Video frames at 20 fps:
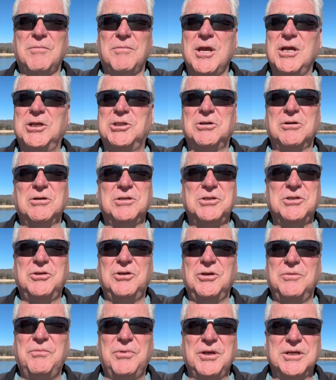Make sure it's a
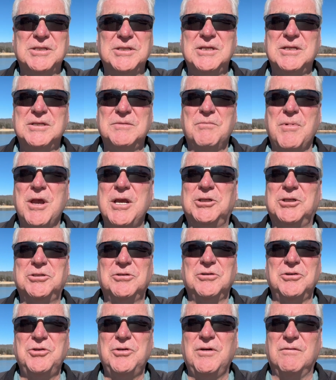good business. Make
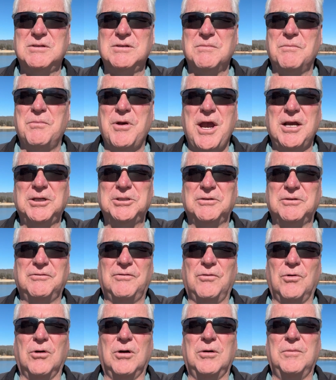sure you have some passion
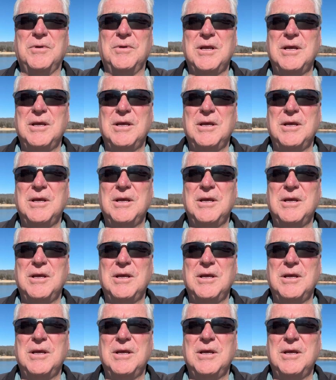for it.